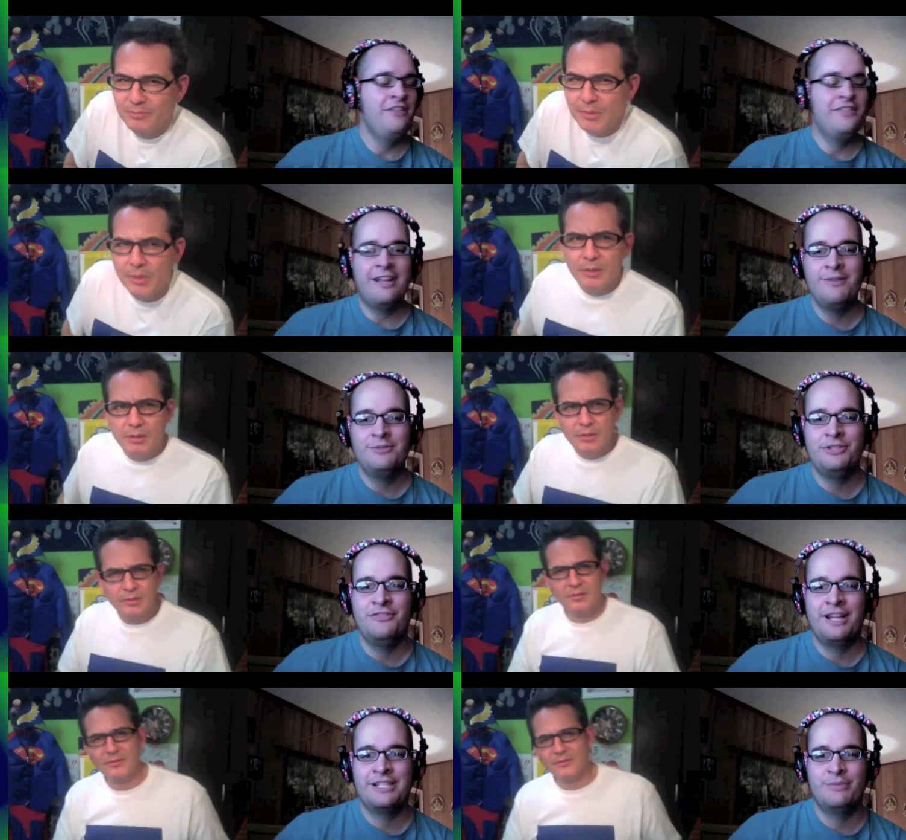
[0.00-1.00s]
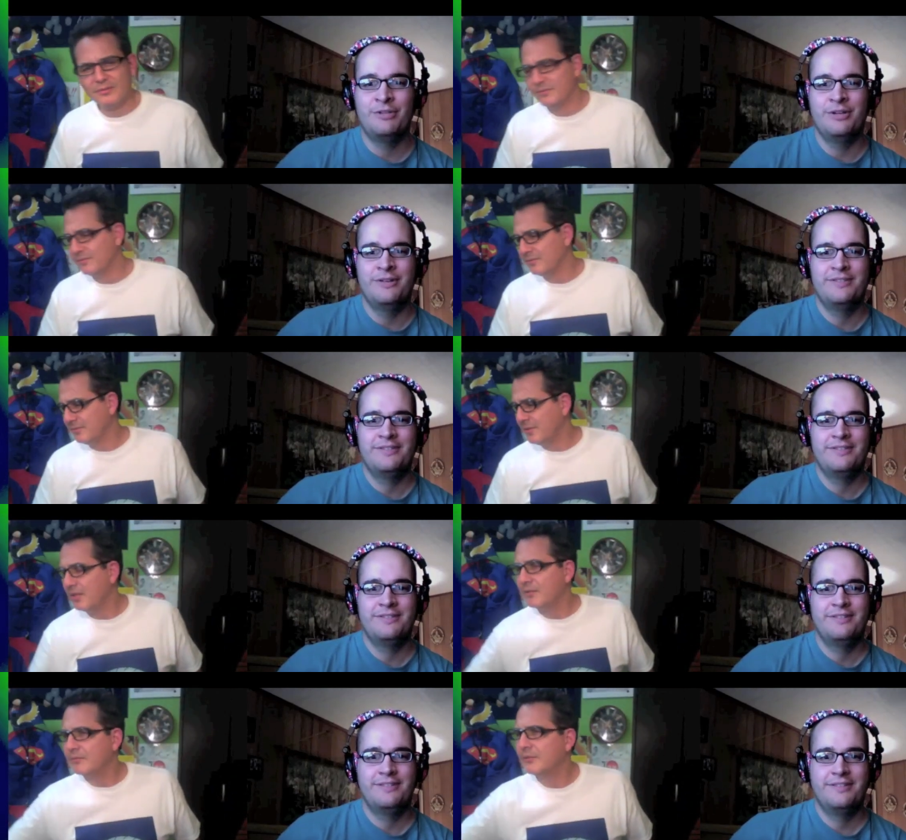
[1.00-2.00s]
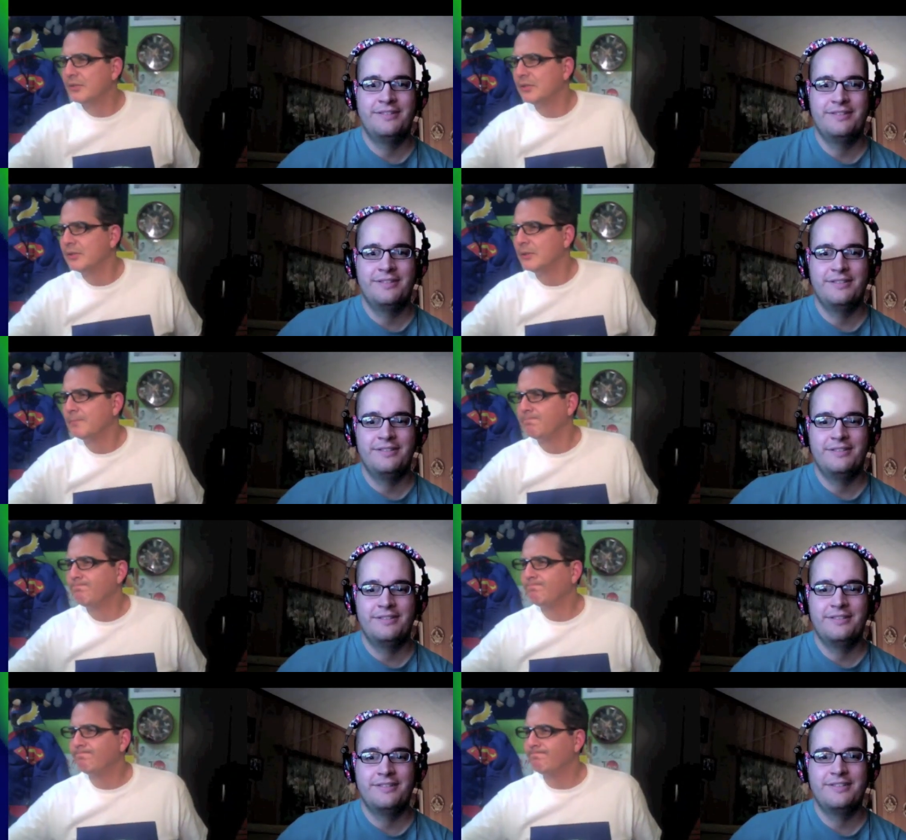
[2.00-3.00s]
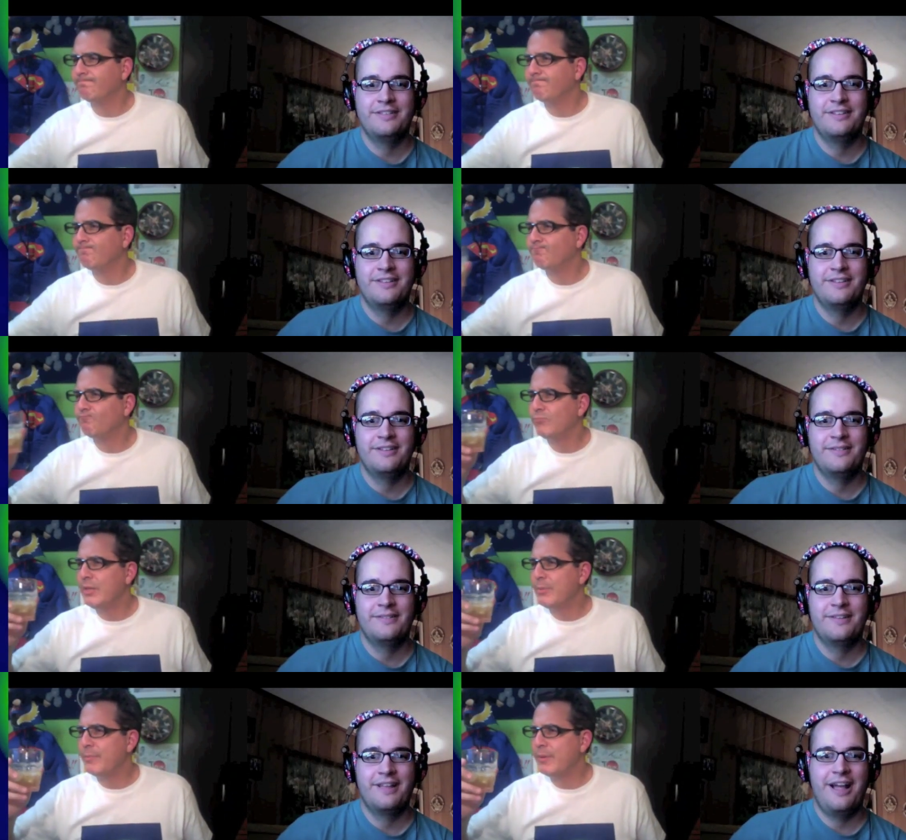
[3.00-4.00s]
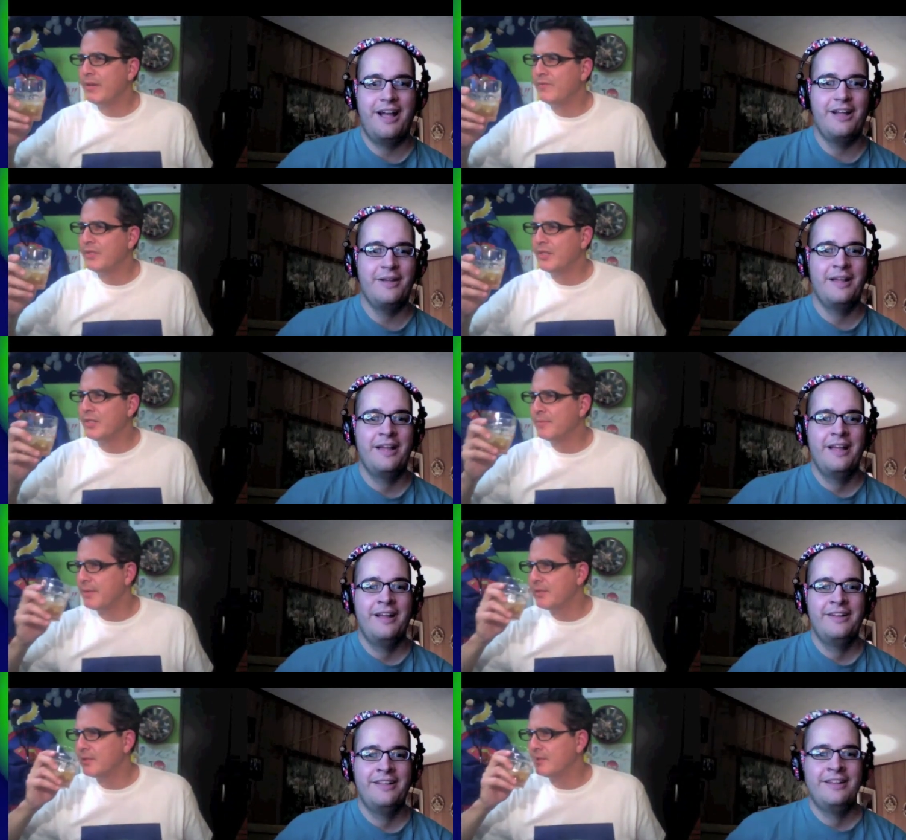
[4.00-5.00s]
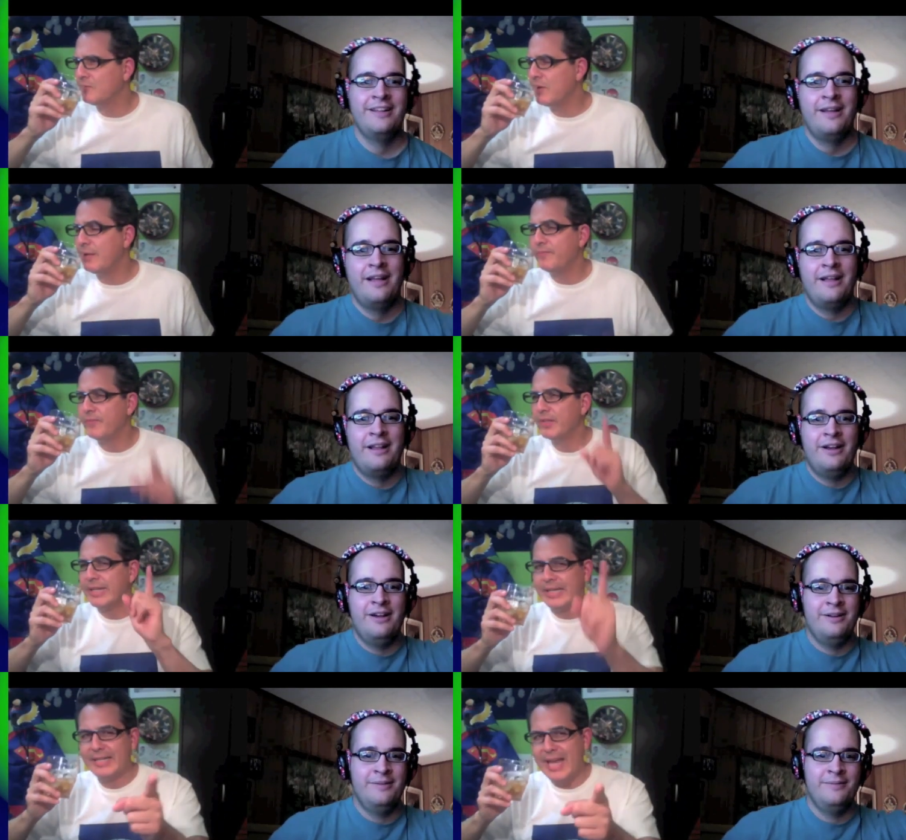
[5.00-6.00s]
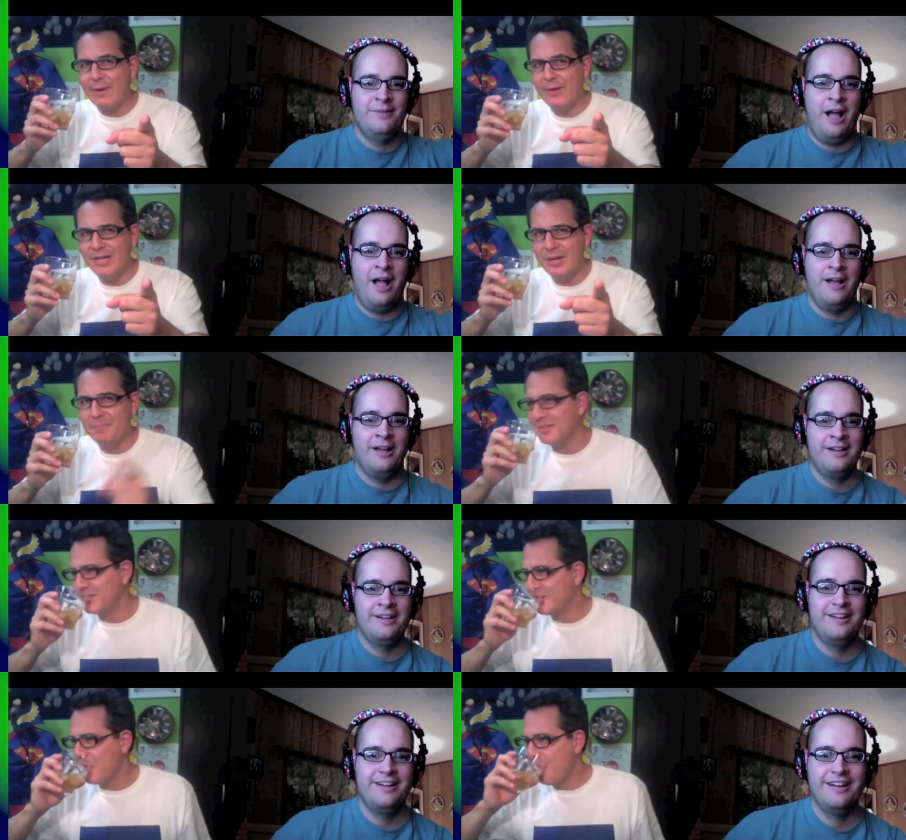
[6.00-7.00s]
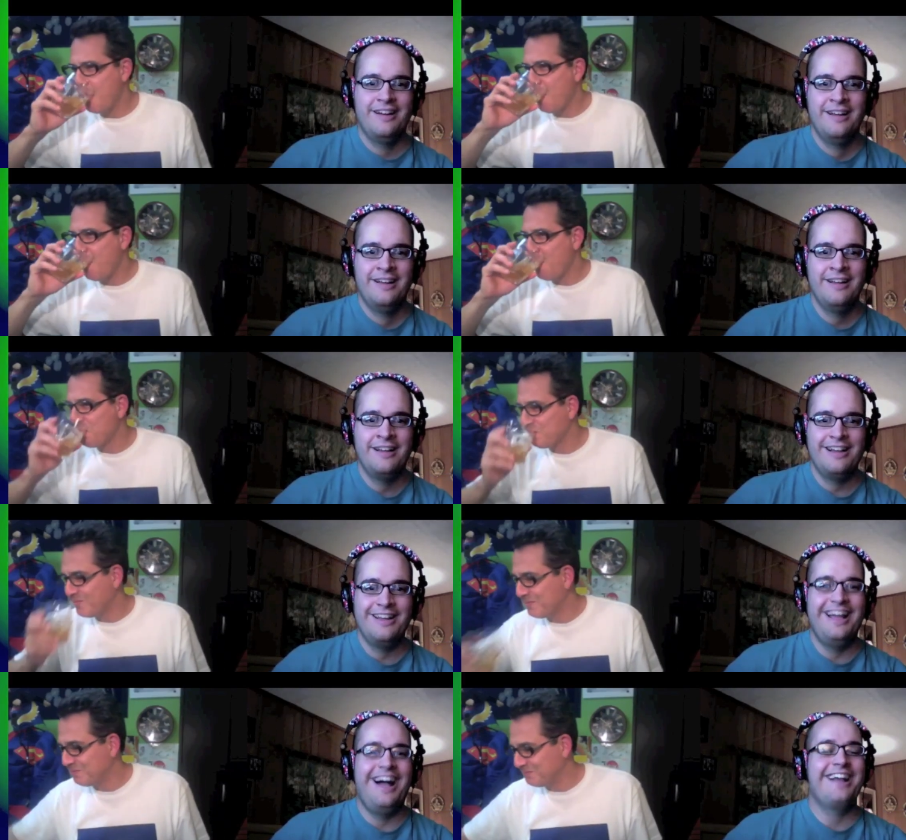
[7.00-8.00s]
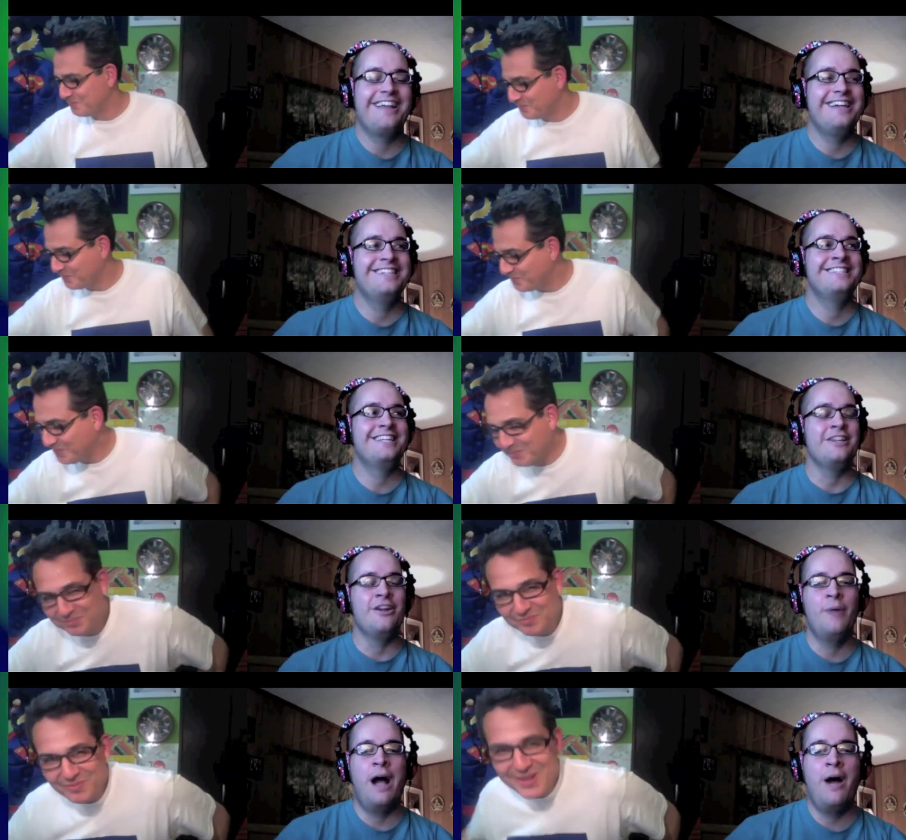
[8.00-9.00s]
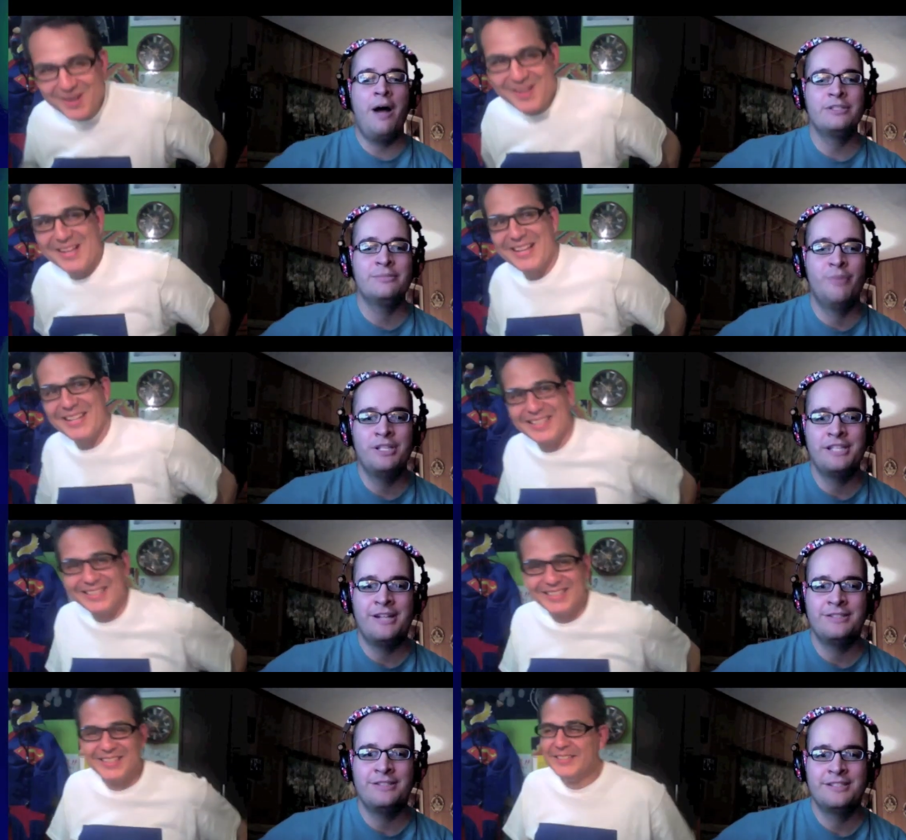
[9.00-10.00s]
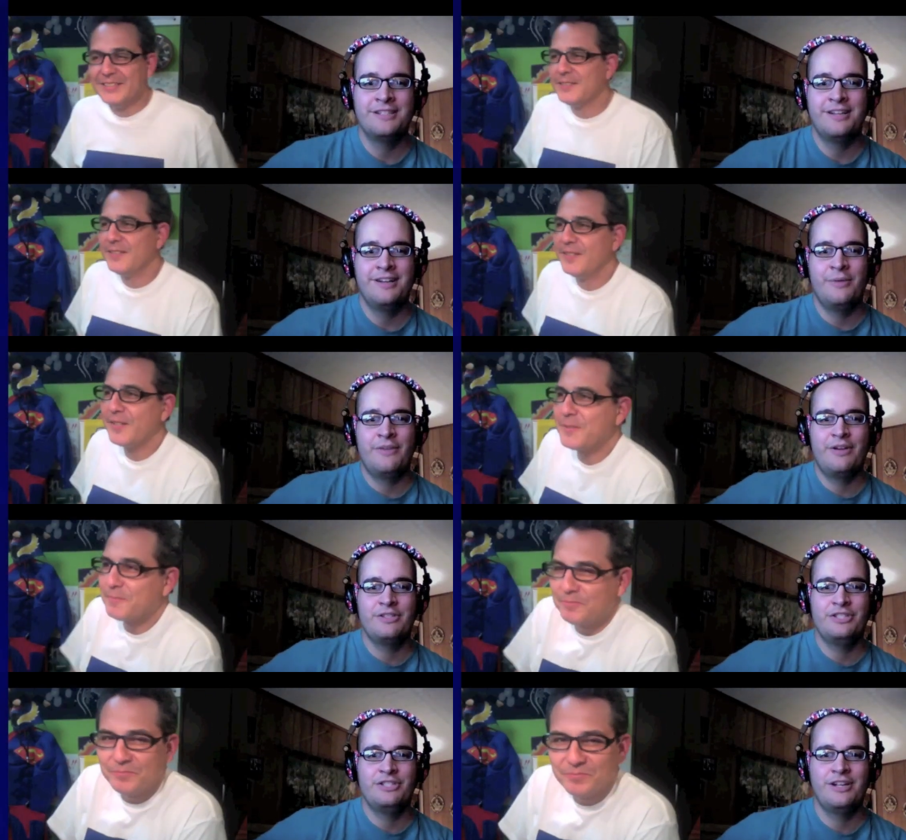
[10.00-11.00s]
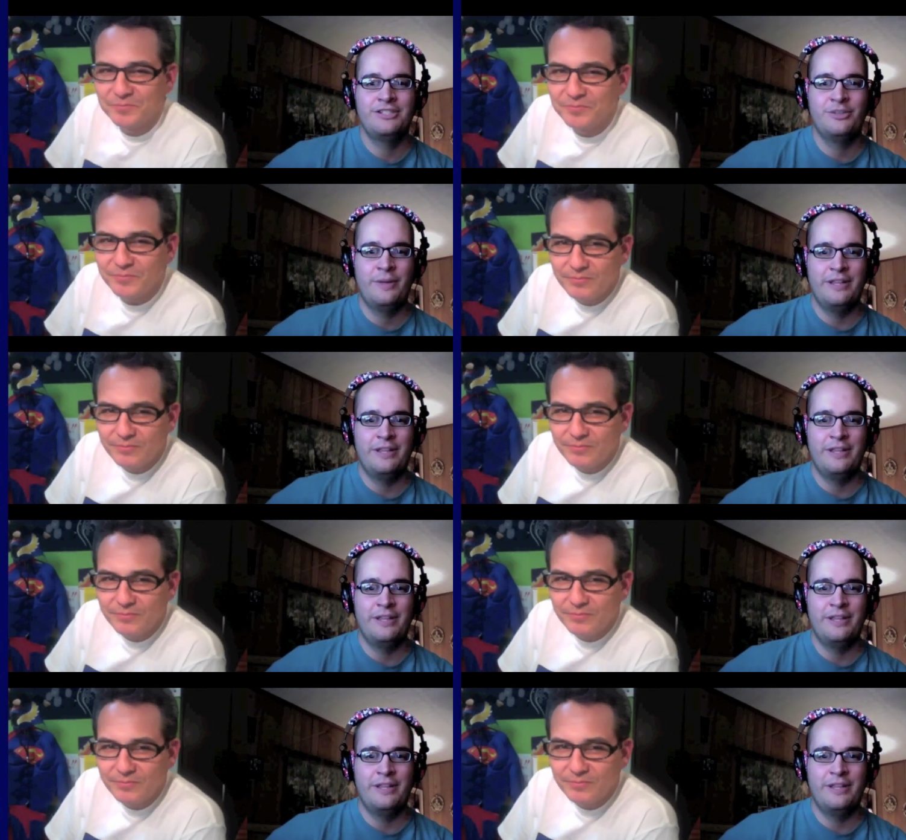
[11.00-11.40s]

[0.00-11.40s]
Speaker 1: that comes with the flexible though.
Speaker 2: Yeah. Hmm. Be prepared uh, for the unexpected. Well,
Speaker 1: um, carry a compass. Yeah, I guess you know. I, I was in Boy Scouts uh, whenever I was young, so we,